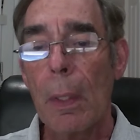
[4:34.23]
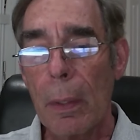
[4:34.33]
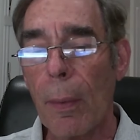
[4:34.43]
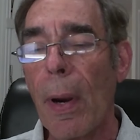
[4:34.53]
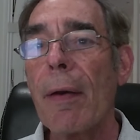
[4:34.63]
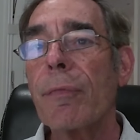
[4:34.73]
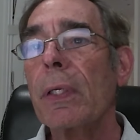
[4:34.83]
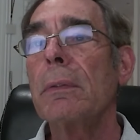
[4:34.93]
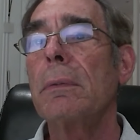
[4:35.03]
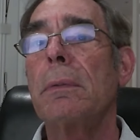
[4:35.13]
they're
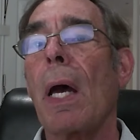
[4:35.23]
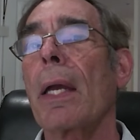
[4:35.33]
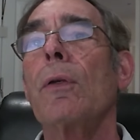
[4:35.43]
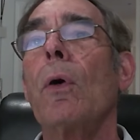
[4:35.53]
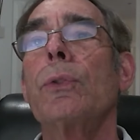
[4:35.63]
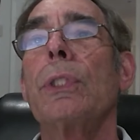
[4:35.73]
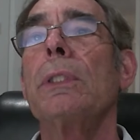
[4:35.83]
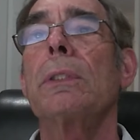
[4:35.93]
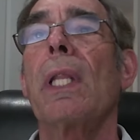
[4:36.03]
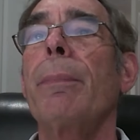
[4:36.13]
having
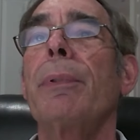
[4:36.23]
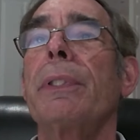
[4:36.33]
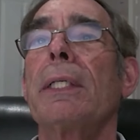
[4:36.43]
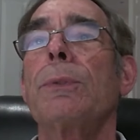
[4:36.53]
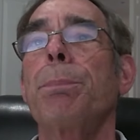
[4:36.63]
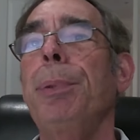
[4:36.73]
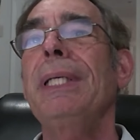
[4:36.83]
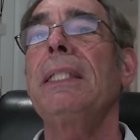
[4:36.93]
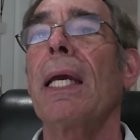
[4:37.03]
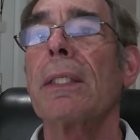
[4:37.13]
diagnoses labeled as
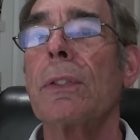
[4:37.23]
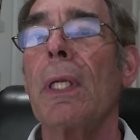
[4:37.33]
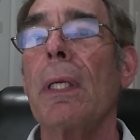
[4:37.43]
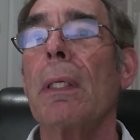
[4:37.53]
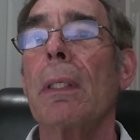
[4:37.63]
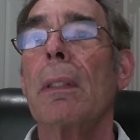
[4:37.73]
PTSD.